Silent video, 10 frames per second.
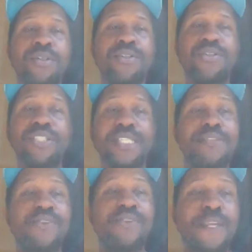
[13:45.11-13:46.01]
along,
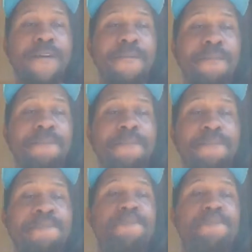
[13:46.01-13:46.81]
see this video,